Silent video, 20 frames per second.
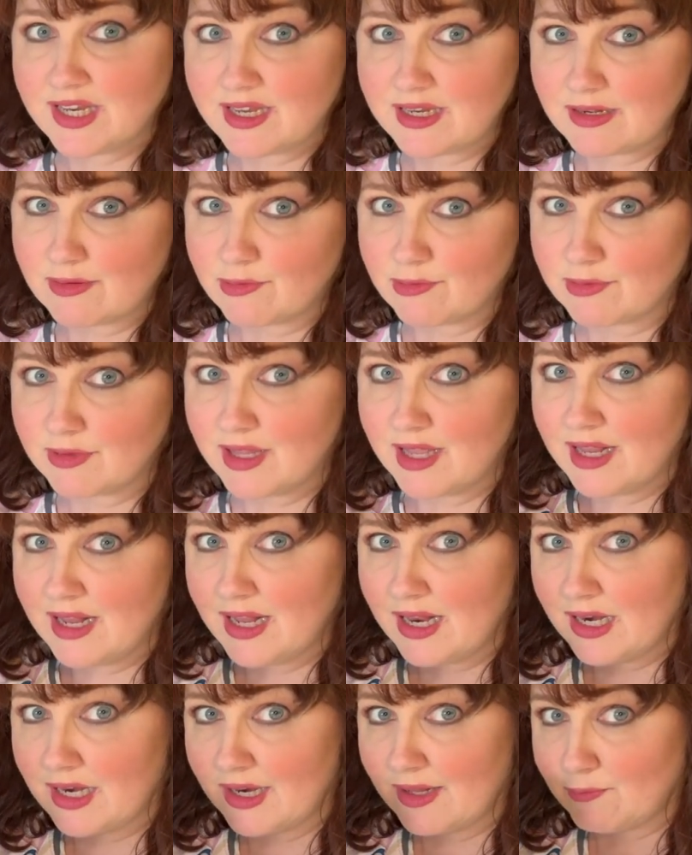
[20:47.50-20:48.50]
needle,
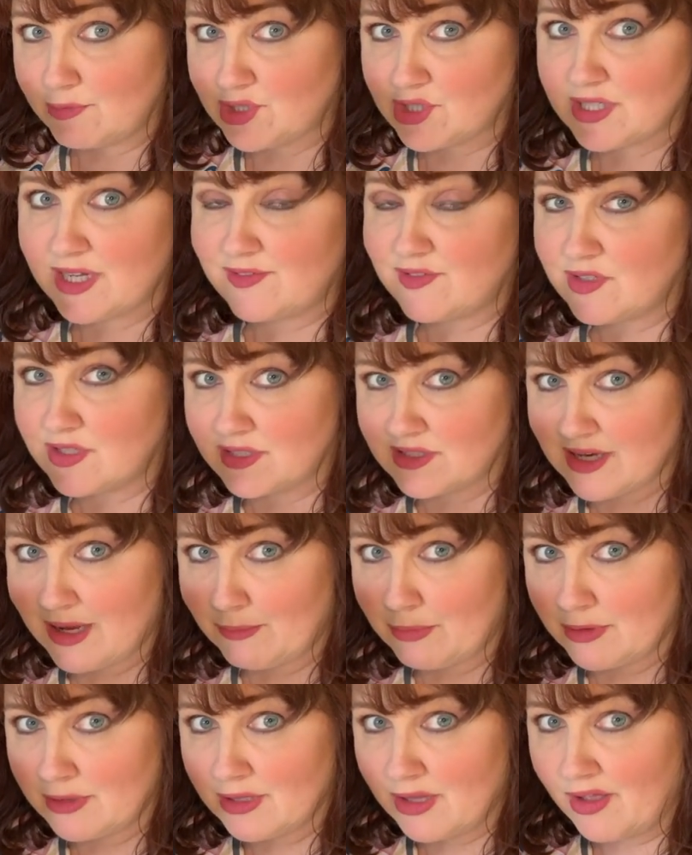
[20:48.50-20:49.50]
which gives you the
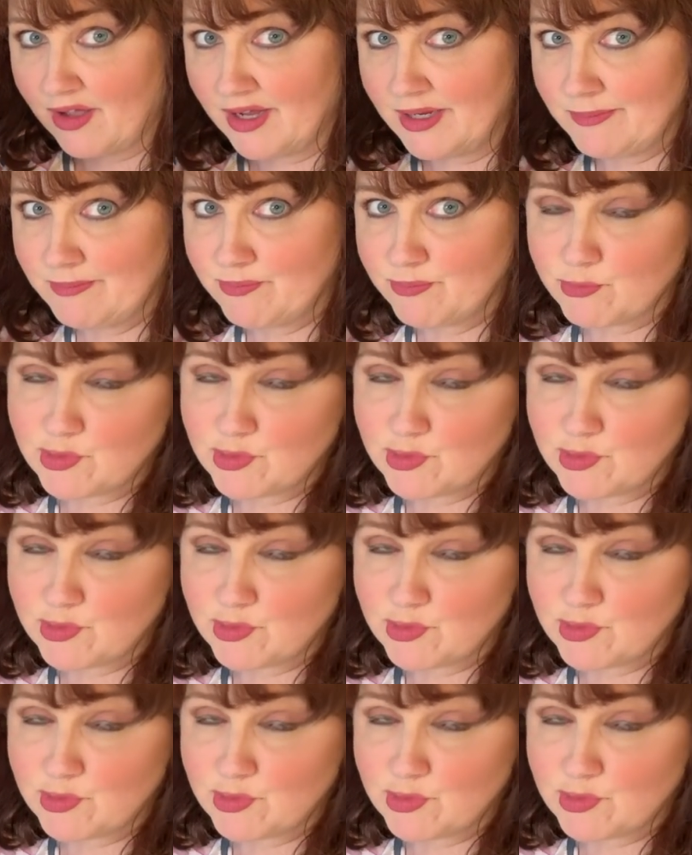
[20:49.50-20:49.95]
double line,